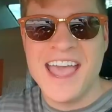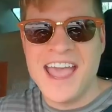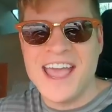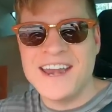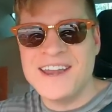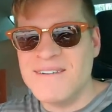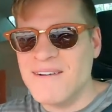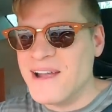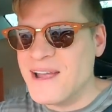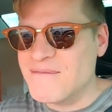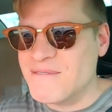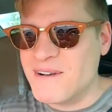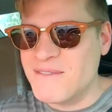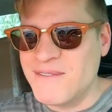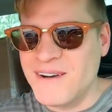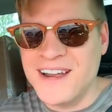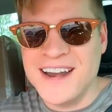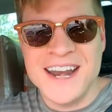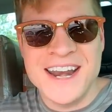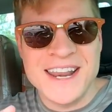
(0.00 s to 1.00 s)
Anyway, if I
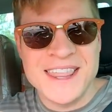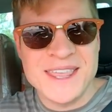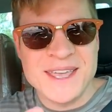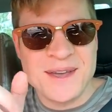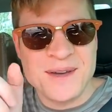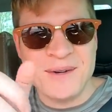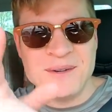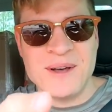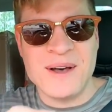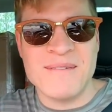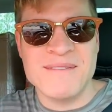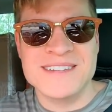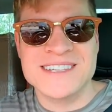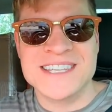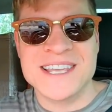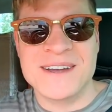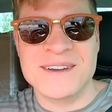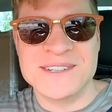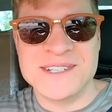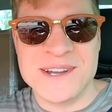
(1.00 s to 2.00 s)
find anything cool, obviously
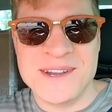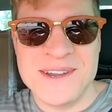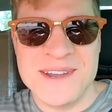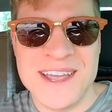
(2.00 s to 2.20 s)
I'll show you